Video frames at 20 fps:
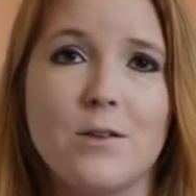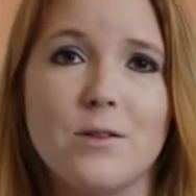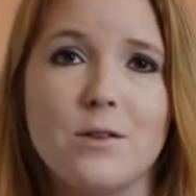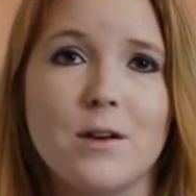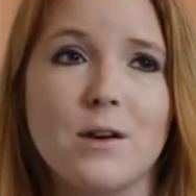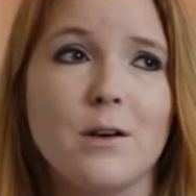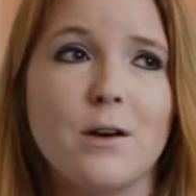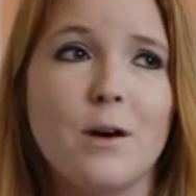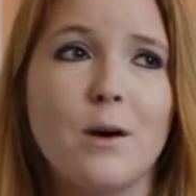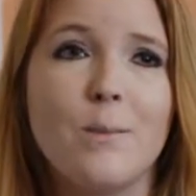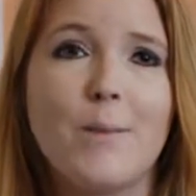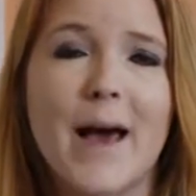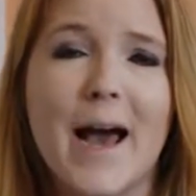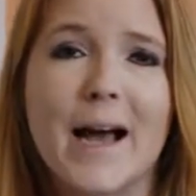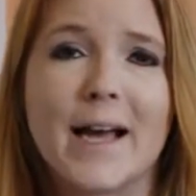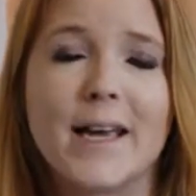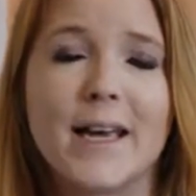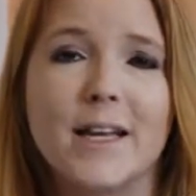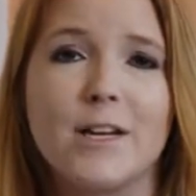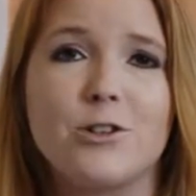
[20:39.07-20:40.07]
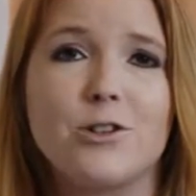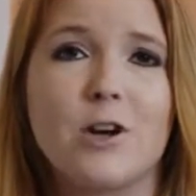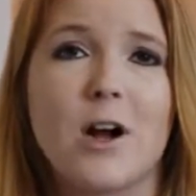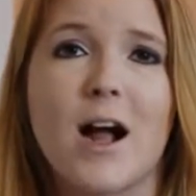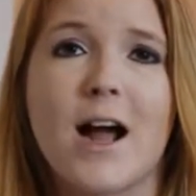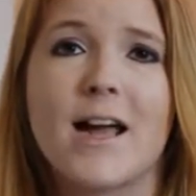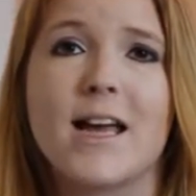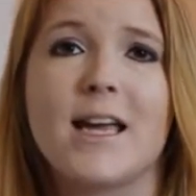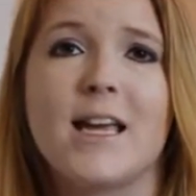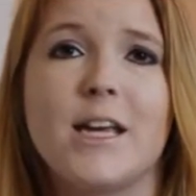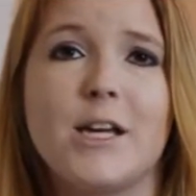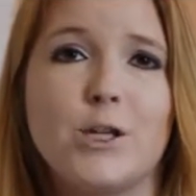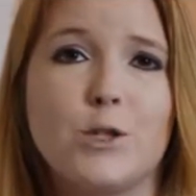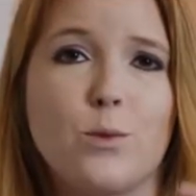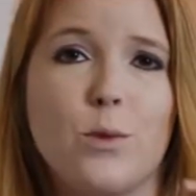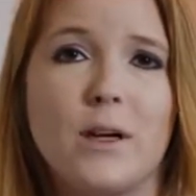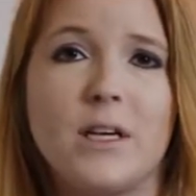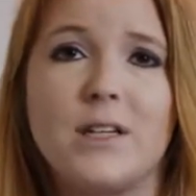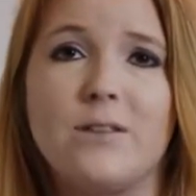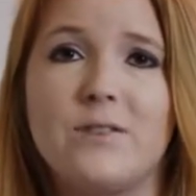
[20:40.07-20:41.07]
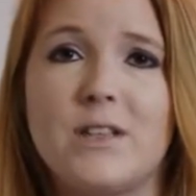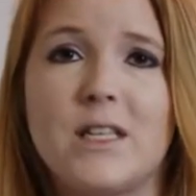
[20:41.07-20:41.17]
You can go back and try each one of